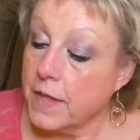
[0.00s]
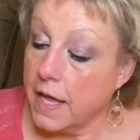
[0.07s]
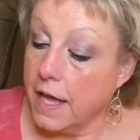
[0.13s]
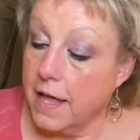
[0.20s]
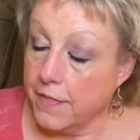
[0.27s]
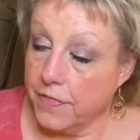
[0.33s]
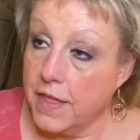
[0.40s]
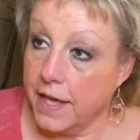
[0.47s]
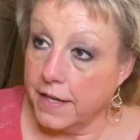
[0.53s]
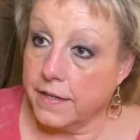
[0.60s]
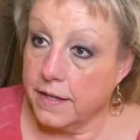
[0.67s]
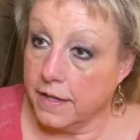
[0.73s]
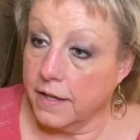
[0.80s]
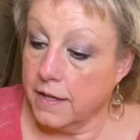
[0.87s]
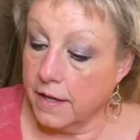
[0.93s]
and
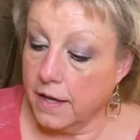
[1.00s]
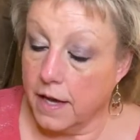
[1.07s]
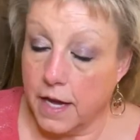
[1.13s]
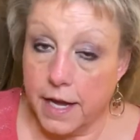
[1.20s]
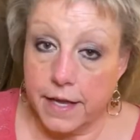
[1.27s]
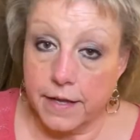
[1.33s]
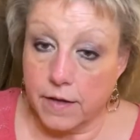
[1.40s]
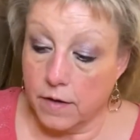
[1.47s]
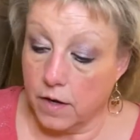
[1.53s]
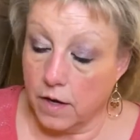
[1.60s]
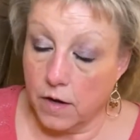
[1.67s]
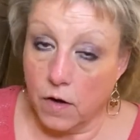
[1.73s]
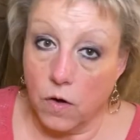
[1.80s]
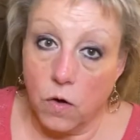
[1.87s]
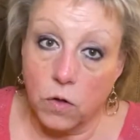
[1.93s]
then I
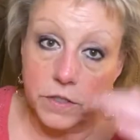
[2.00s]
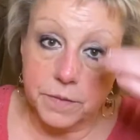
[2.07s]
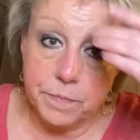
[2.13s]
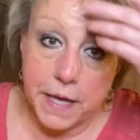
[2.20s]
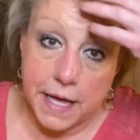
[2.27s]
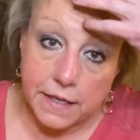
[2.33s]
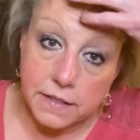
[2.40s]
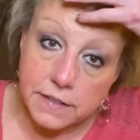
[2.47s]
hold it back